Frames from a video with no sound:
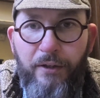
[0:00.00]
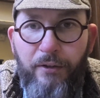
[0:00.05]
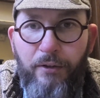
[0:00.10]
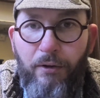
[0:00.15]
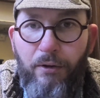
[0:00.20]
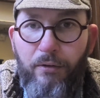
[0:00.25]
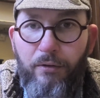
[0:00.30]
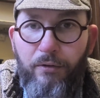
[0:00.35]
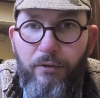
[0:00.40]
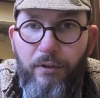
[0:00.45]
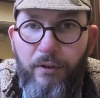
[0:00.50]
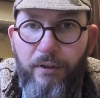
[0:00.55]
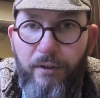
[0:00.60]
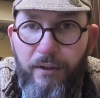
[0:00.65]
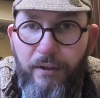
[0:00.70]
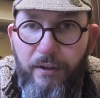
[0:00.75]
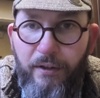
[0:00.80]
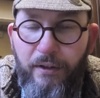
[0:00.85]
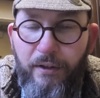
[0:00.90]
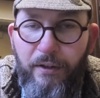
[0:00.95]
not
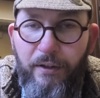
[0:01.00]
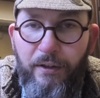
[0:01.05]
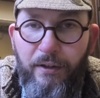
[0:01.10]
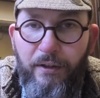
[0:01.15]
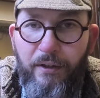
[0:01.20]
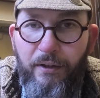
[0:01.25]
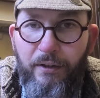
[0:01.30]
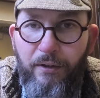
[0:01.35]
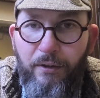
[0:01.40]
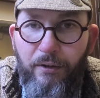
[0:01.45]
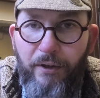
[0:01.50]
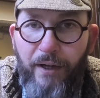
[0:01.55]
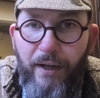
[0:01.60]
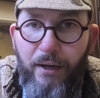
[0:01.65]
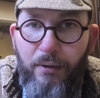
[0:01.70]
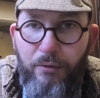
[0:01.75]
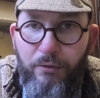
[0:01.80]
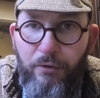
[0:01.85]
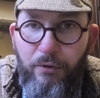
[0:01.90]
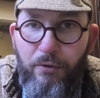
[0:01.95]
a
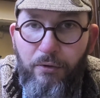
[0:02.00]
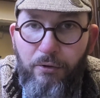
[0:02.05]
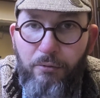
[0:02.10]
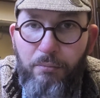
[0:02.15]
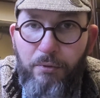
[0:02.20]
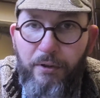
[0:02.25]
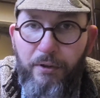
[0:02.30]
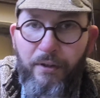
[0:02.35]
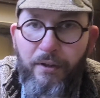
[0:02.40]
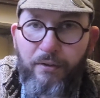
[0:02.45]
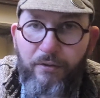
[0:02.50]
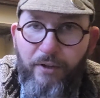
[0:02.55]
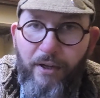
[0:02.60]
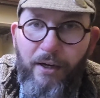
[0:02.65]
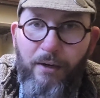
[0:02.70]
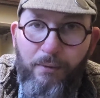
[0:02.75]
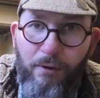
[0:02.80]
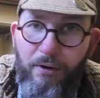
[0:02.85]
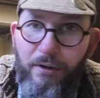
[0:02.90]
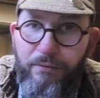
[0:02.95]
how-to, but it's
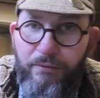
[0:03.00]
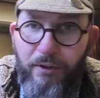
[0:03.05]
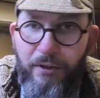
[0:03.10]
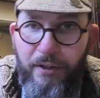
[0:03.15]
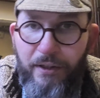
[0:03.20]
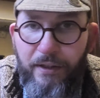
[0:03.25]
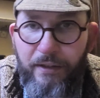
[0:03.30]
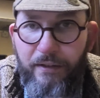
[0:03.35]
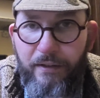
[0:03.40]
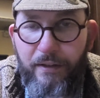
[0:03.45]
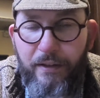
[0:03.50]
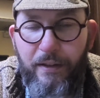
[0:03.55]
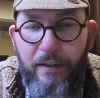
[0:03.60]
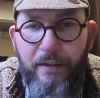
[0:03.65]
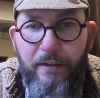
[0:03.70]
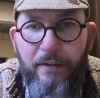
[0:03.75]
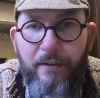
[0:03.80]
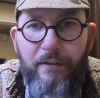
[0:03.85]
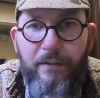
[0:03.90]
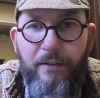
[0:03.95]
how I've done it,
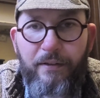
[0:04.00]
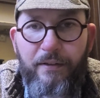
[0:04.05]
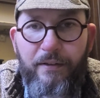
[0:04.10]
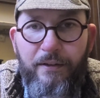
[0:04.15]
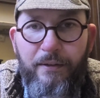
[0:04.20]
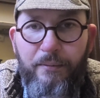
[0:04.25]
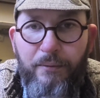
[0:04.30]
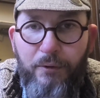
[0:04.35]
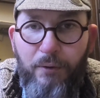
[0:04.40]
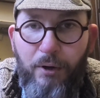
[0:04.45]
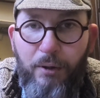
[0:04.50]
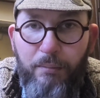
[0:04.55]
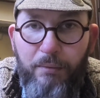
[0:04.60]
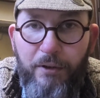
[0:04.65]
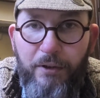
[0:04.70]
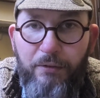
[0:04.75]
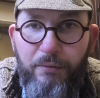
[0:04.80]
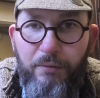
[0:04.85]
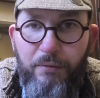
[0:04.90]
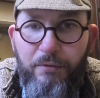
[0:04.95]
and I'm quite
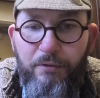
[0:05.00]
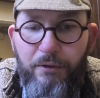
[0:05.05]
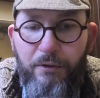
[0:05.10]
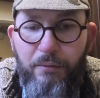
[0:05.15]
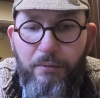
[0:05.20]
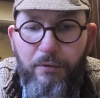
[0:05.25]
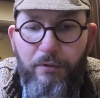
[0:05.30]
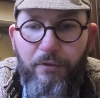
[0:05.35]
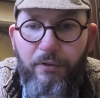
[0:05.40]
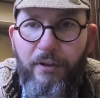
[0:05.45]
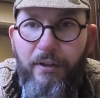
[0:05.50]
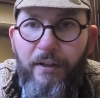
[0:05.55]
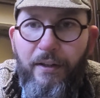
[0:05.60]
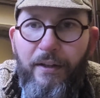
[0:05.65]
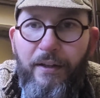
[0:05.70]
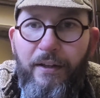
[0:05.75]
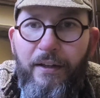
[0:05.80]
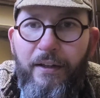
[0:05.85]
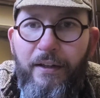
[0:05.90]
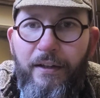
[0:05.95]
pleased with the results.
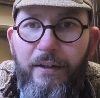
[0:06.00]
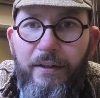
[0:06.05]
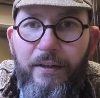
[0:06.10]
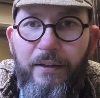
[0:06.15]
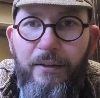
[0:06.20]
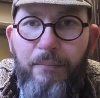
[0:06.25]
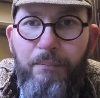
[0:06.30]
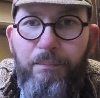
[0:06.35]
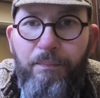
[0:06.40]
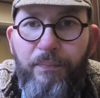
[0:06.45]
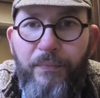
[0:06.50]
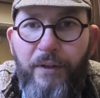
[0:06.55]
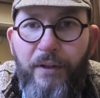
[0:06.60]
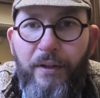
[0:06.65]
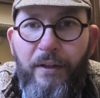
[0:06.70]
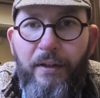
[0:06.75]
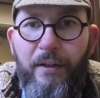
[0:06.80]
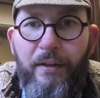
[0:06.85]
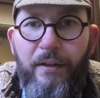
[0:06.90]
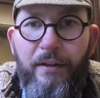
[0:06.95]
And
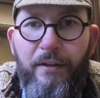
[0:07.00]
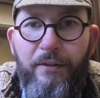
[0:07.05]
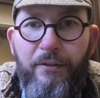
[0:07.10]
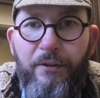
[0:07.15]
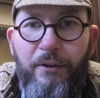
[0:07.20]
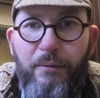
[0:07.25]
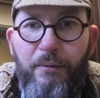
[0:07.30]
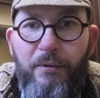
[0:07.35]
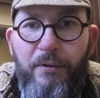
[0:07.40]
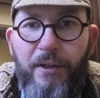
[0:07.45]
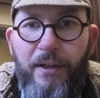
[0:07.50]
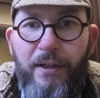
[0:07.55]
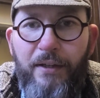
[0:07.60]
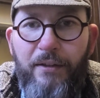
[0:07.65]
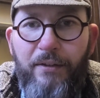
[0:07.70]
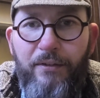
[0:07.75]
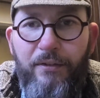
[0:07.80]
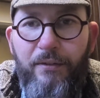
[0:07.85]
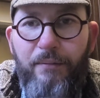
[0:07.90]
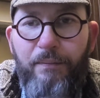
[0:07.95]
so with
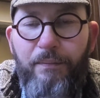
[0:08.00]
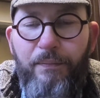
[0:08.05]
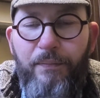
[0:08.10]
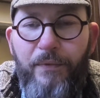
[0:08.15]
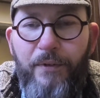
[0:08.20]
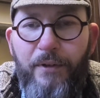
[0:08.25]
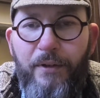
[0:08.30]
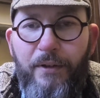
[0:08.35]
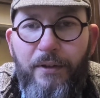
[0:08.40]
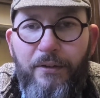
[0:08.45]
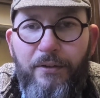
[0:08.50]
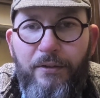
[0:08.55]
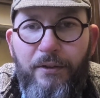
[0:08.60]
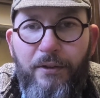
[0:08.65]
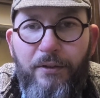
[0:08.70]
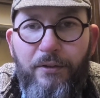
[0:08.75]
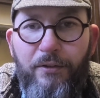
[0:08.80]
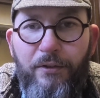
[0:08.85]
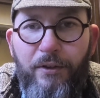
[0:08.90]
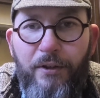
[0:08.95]
that, I should like
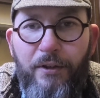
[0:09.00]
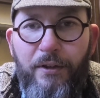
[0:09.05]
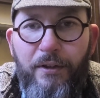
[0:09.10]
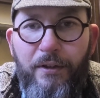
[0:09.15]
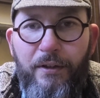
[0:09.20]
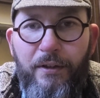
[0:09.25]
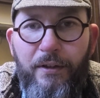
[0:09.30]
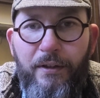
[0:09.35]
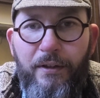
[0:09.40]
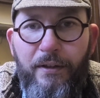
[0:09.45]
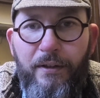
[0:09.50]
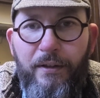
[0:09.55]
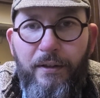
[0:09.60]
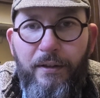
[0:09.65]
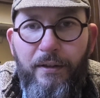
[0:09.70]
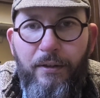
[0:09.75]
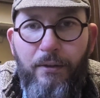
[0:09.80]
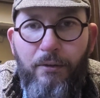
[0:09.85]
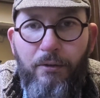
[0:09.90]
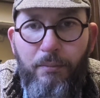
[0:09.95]
to say
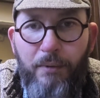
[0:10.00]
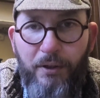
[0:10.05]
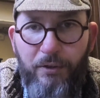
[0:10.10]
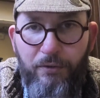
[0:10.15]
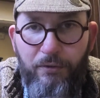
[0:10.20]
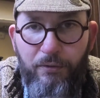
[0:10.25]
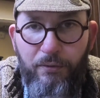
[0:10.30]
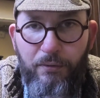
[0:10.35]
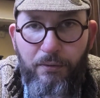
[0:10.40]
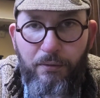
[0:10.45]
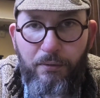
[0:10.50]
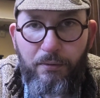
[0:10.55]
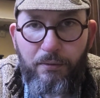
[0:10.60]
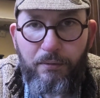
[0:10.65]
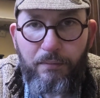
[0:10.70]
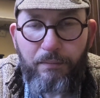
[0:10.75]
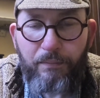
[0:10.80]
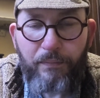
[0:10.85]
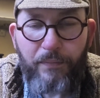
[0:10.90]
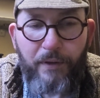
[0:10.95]
all the best to you all,
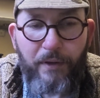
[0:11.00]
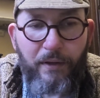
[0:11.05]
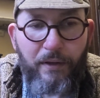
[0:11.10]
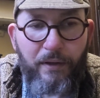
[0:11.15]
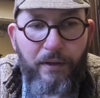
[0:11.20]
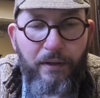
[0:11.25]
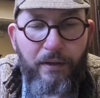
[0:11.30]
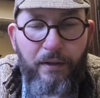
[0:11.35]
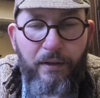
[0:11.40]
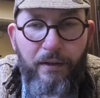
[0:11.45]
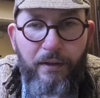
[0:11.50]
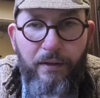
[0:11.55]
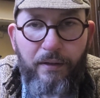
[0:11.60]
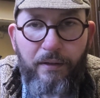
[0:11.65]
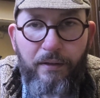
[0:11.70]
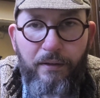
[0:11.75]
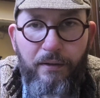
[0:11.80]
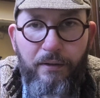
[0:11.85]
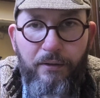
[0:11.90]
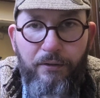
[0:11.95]
and
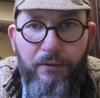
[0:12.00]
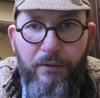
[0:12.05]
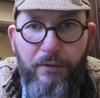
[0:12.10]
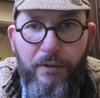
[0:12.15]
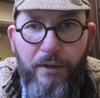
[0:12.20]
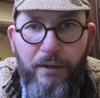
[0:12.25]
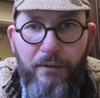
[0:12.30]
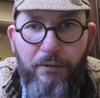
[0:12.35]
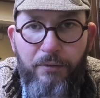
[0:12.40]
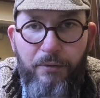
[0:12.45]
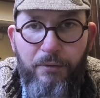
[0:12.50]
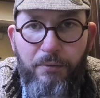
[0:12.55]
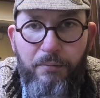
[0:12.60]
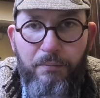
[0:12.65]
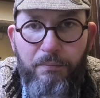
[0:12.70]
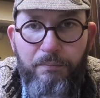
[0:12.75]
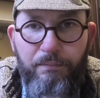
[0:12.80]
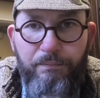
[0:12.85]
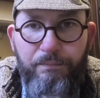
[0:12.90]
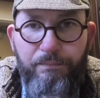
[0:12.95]
I'll see you again soon.
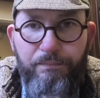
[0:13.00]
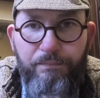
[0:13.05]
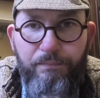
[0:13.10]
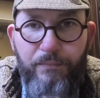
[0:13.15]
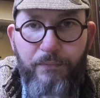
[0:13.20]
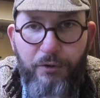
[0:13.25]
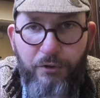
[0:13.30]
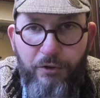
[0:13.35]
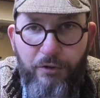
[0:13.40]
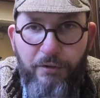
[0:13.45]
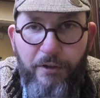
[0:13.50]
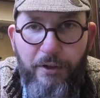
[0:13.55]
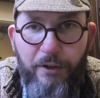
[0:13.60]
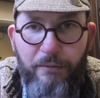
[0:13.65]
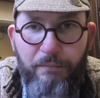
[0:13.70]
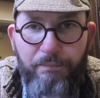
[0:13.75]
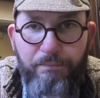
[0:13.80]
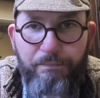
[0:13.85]
Cheerio.